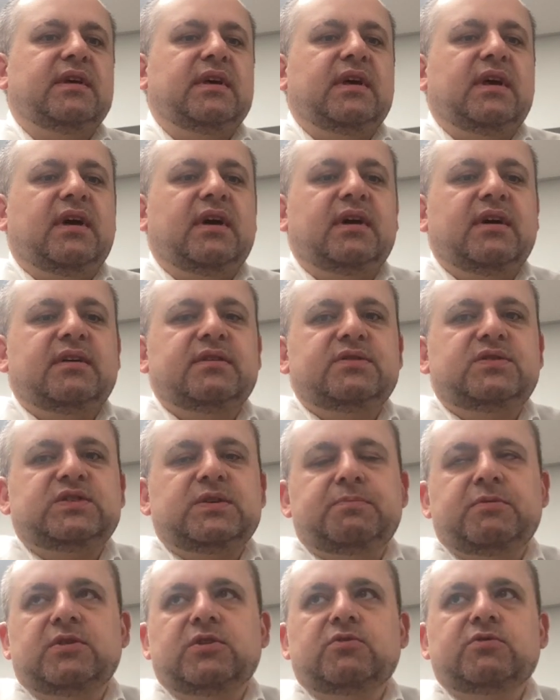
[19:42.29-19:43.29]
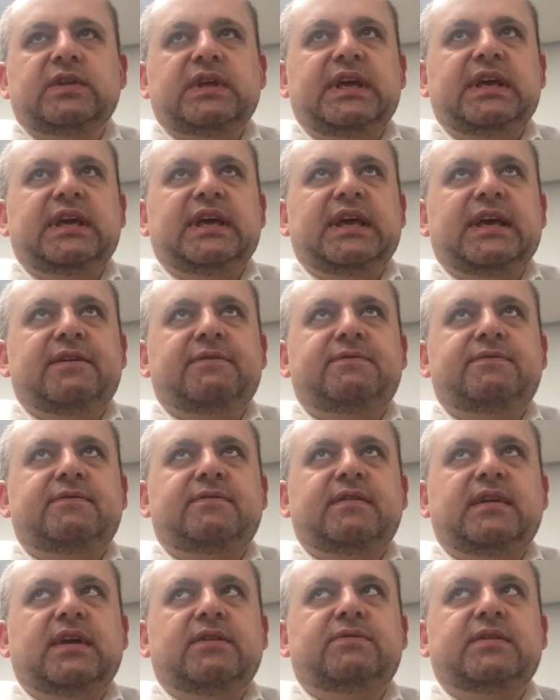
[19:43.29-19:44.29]
Uh, similarly, if
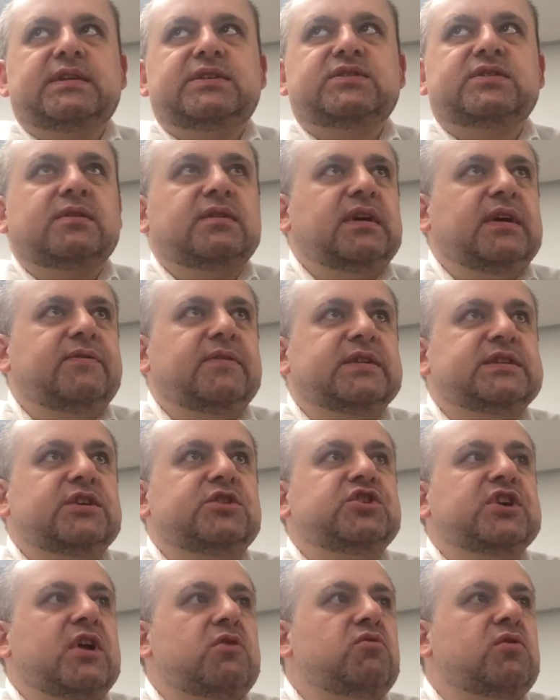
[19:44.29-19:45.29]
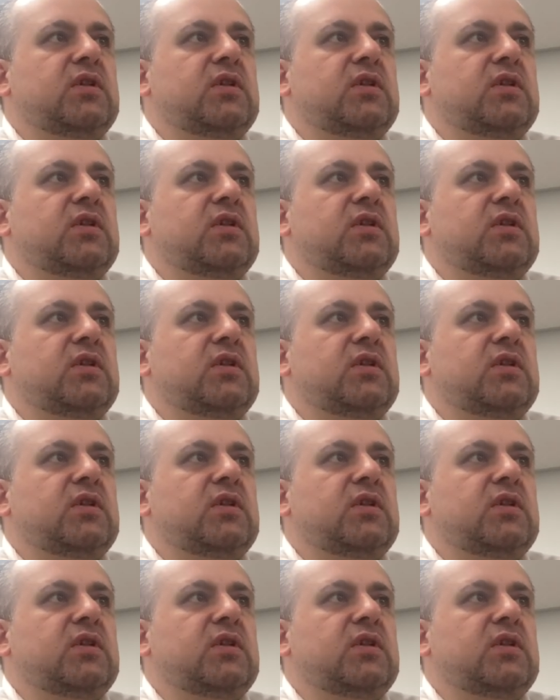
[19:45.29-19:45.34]
if it's if it's a general